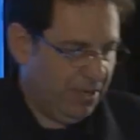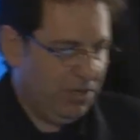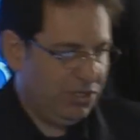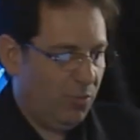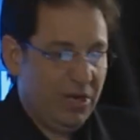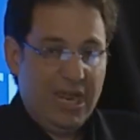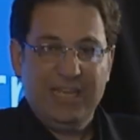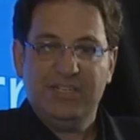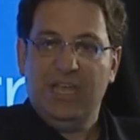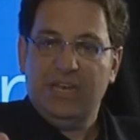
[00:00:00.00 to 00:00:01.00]
Right. So when I
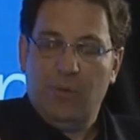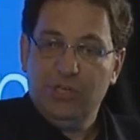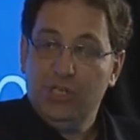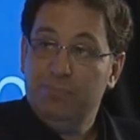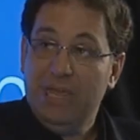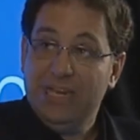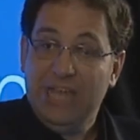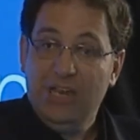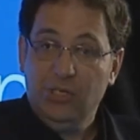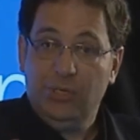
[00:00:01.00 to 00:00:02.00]
hit send, I want you to pay
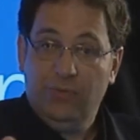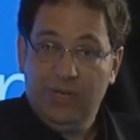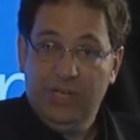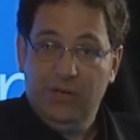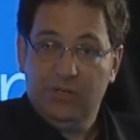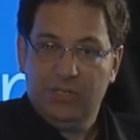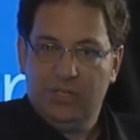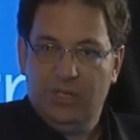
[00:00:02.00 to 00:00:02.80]
attention over here to gotcha.